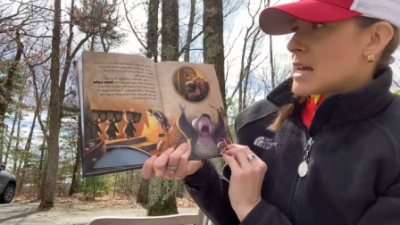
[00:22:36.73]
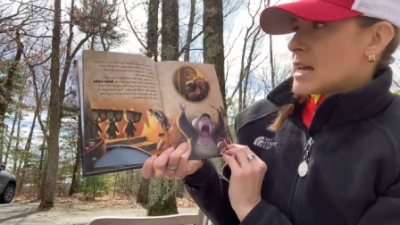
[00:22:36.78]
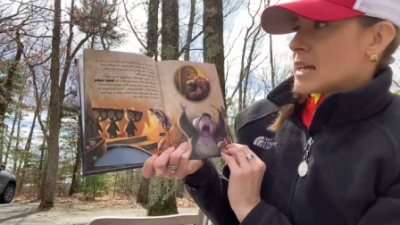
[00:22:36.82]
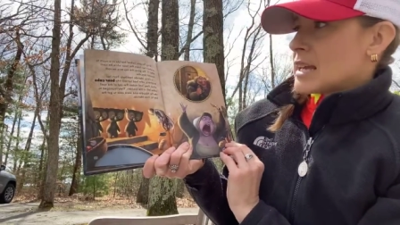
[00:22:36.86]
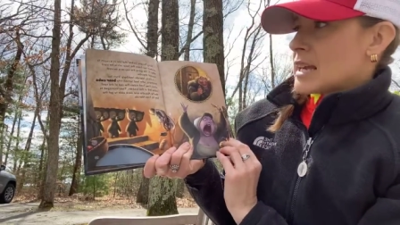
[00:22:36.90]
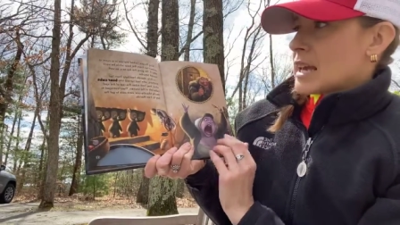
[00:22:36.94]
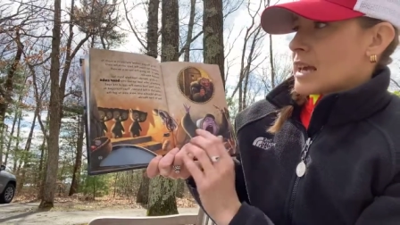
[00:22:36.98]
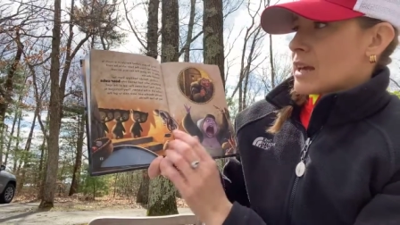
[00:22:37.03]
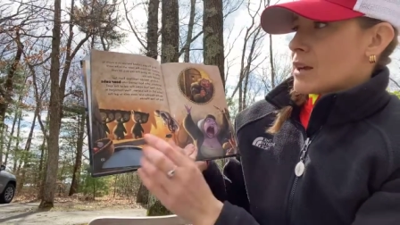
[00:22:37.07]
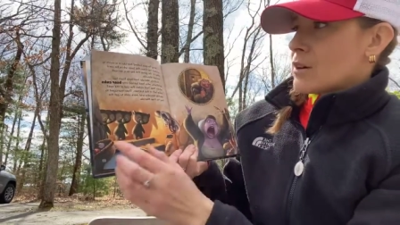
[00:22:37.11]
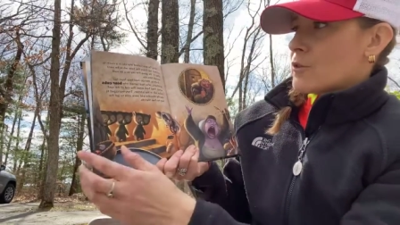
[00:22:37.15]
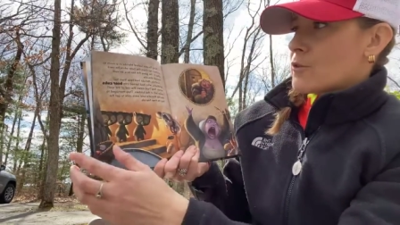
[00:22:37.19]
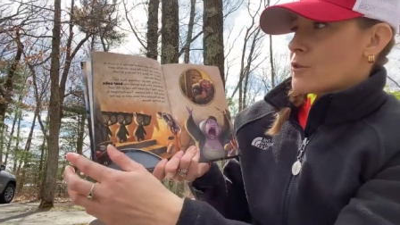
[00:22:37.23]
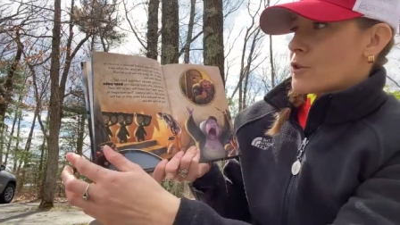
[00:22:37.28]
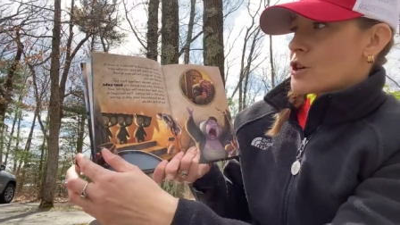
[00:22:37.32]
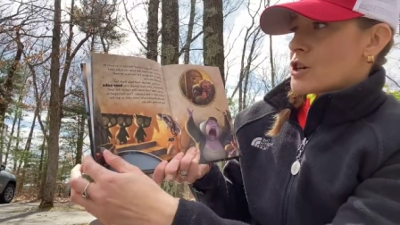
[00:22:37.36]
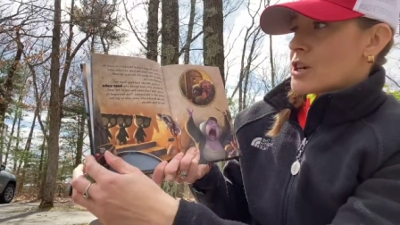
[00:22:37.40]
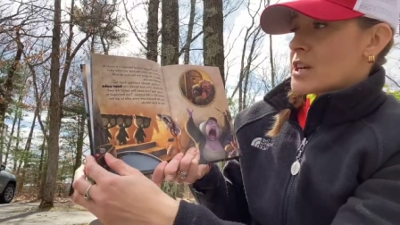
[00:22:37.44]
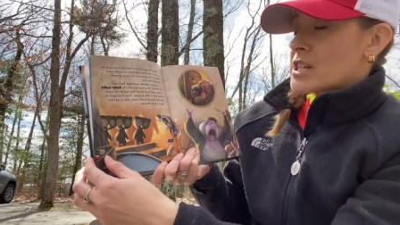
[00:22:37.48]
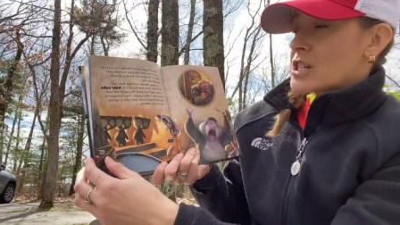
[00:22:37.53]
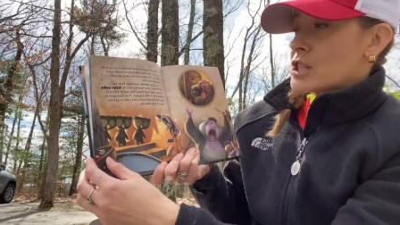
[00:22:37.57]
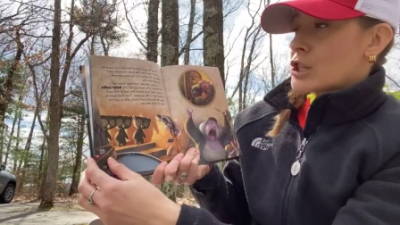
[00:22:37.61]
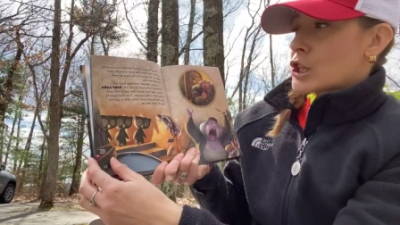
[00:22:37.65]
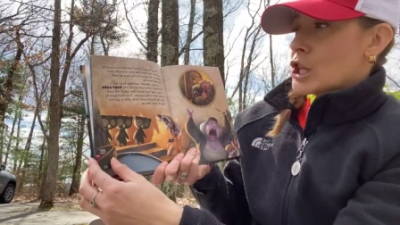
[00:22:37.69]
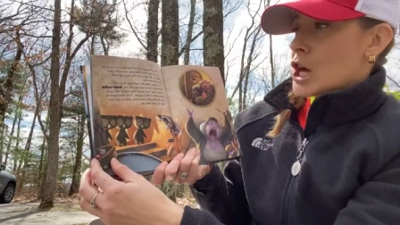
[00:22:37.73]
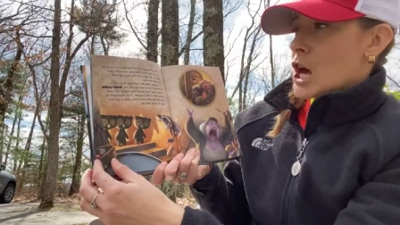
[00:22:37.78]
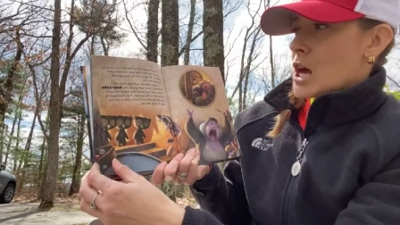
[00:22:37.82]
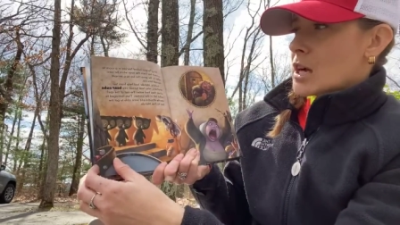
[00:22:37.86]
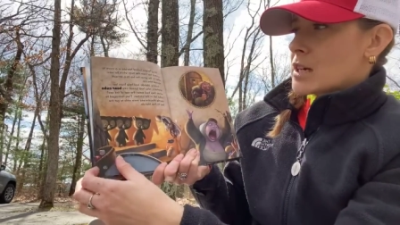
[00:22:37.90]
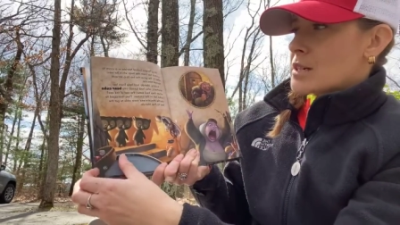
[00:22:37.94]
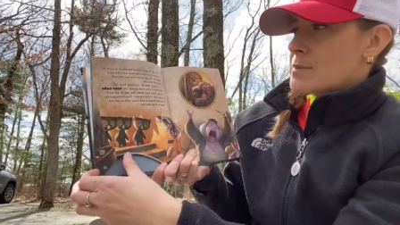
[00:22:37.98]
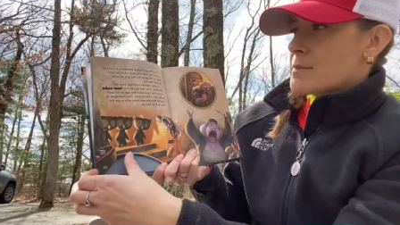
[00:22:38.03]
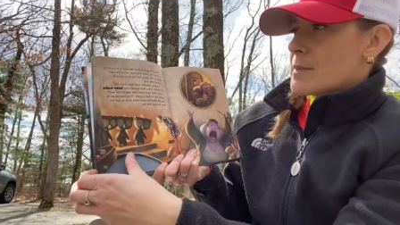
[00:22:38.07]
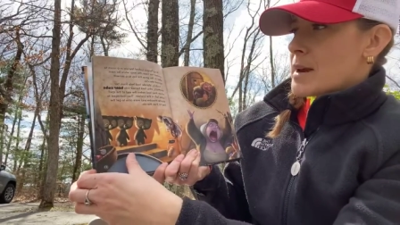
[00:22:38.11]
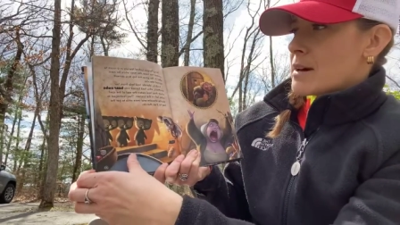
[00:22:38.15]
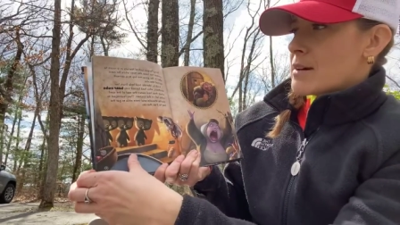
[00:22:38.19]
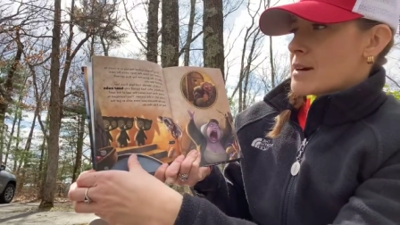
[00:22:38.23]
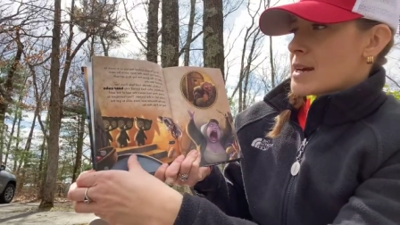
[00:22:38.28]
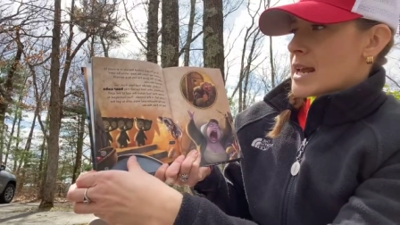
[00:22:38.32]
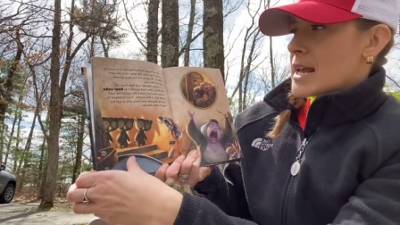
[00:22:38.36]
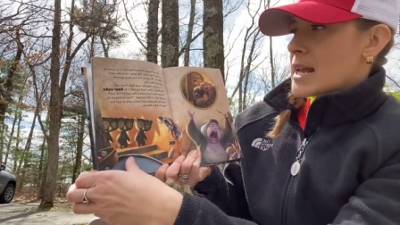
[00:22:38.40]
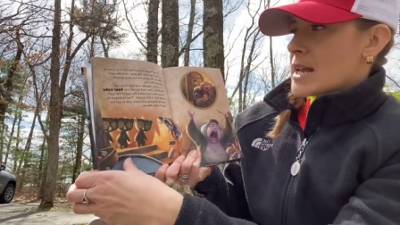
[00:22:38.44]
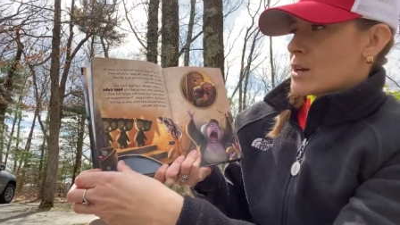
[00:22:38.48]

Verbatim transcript: King Fergus locked Merida